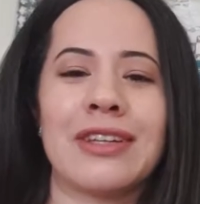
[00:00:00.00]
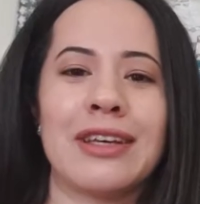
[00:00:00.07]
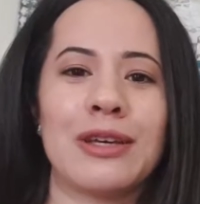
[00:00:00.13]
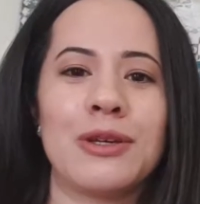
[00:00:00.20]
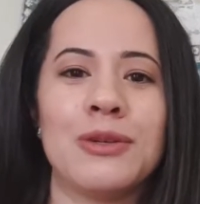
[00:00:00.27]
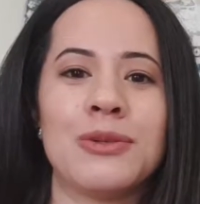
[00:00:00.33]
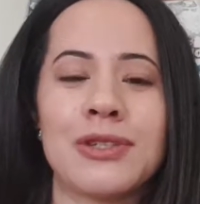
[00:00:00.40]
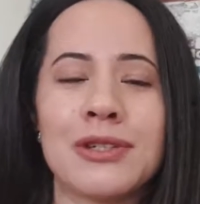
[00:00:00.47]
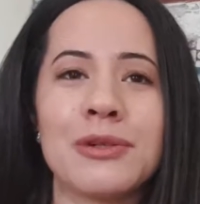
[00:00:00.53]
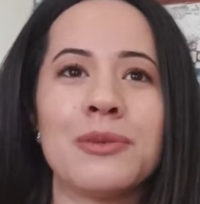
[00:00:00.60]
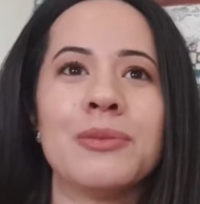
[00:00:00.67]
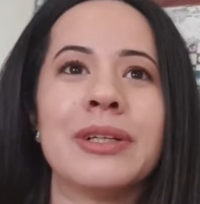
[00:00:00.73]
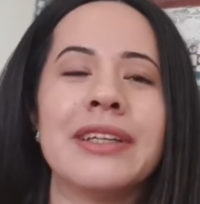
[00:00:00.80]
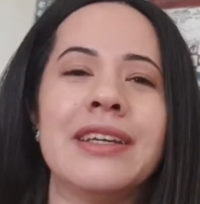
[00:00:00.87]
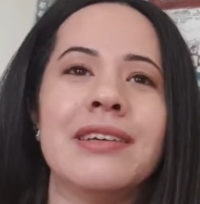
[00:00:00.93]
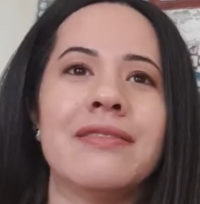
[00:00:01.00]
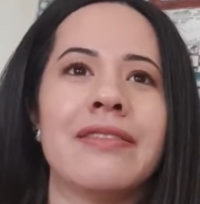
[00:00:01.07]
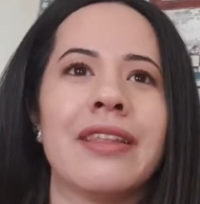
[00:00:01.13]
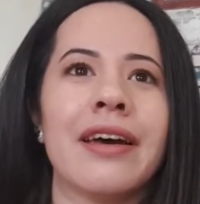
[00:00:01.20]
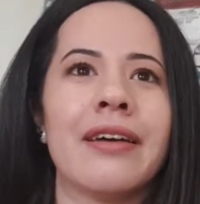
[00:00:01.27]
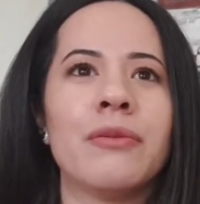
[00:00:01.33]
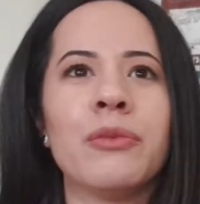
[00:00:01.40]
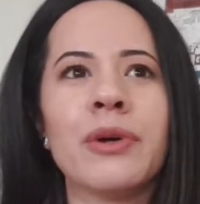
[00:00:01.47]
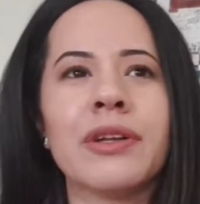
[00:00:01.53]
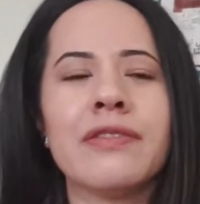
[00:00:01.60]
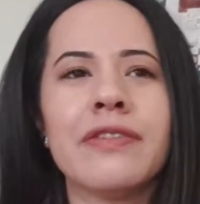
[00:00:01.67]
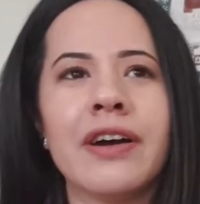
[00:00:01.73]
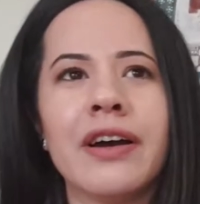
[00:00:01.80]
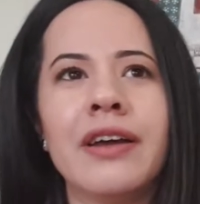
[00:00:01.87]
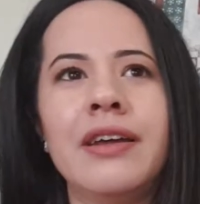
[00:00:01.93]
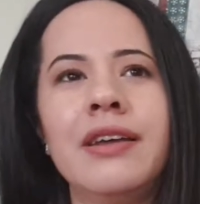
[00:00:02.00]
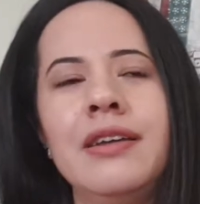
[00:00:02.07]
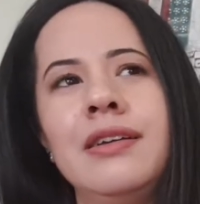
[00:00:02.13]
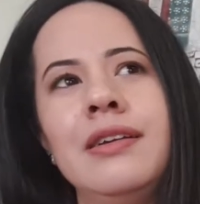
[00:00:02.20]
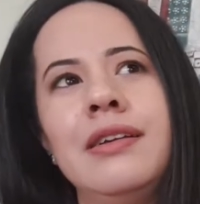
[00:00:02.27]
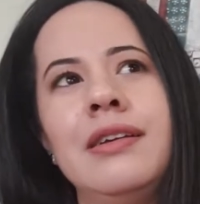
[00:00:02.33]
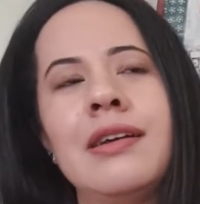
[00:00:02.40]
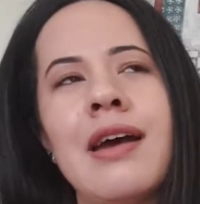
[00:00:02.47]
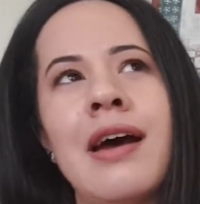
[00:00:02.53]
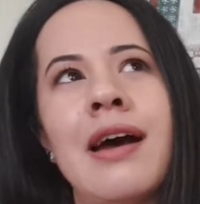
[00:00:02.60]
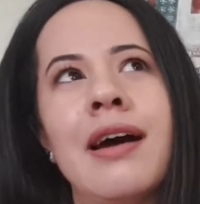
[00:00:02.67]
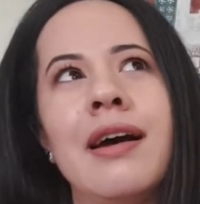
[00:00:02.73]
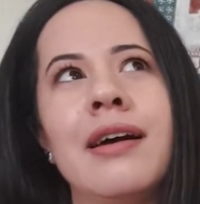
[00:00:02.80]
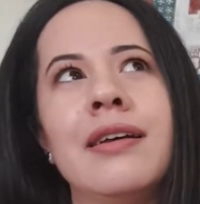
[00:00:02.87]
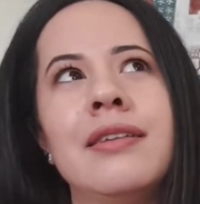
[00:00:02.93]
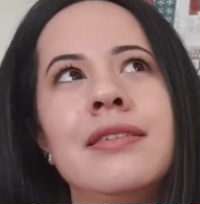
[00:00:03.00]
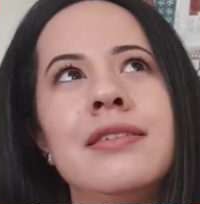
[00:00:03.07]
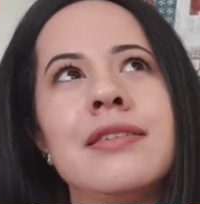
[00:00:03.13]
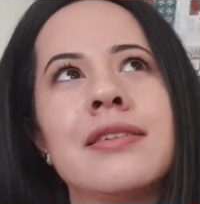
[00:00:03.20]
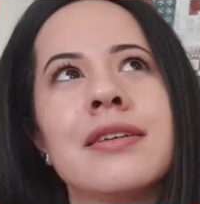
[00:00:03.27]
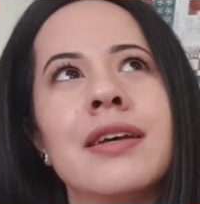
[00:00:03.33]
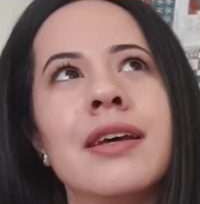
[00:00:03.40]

Like, you still believe that, well, if I had